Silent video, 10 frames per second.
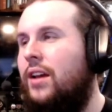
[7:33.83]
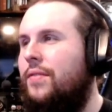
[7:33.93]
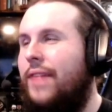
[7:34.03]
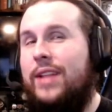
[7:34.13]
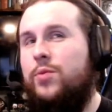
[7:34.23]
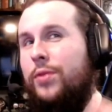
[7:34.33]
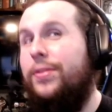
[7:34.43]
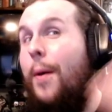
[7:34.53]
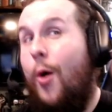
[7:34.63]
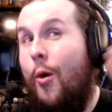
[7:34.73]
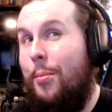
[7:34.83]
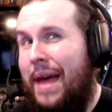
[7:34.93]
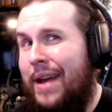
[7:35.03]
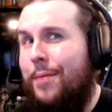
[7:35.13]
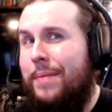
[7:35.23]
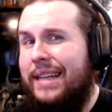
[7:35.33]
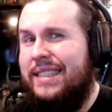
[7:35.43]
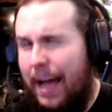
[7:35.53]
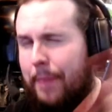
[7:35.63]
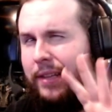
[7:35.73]
That's what the or better means,
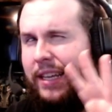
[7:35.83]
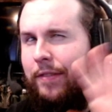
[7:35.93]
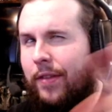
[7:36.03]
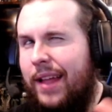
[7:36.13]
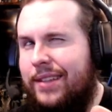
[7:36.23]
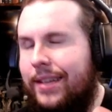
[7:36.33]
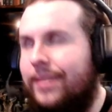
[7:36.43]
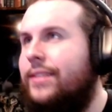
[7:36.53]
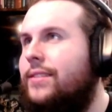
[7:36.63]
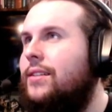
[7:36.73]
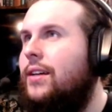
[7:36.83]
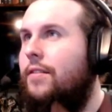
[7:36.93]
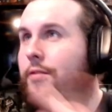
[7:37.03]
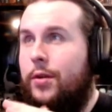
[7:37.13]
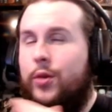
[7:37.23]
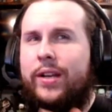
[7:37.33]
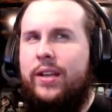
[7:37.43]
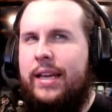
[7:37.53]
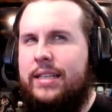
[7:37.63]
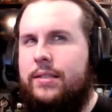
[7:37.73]
I believe, in that sentence for doing
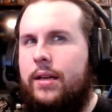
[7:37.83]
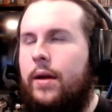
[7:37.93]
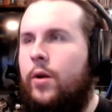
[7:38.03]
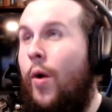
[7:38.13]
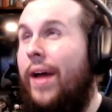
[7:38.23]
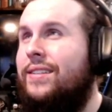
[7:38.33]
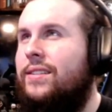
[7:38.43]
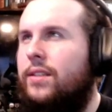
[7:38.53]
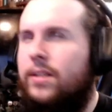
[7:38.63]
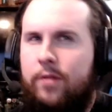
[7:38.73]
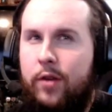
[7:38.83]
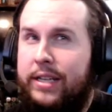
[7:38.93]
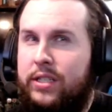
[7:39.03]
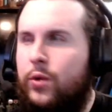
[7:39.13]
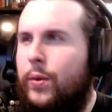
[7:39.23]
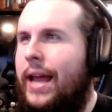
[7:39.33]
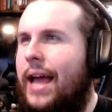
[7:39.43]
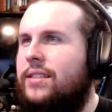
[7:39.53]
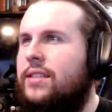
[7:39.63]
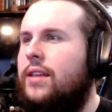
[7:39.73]
his quest for his 2-in
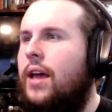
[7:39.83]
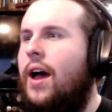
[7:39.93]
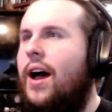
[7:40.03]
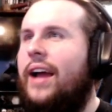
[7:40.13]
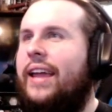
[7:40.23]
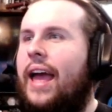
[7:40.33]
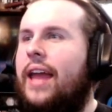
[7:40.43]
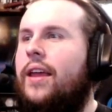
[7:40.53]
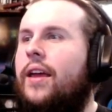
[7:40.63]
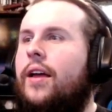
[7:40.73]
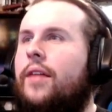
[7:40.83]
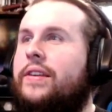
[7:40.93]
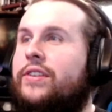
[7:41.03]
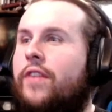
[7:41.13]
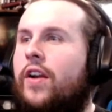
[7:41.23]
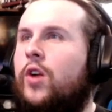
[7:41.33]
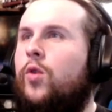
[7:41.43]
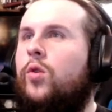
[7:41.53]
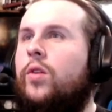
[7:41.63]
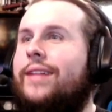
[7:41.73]
axes. Again, these are very
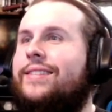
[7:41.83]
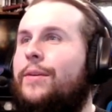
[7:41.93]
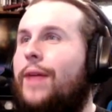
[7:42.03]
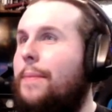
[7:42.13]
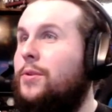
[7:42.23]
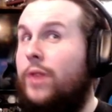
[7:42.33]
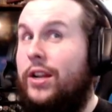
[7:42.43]
cool. Let's see what happens when I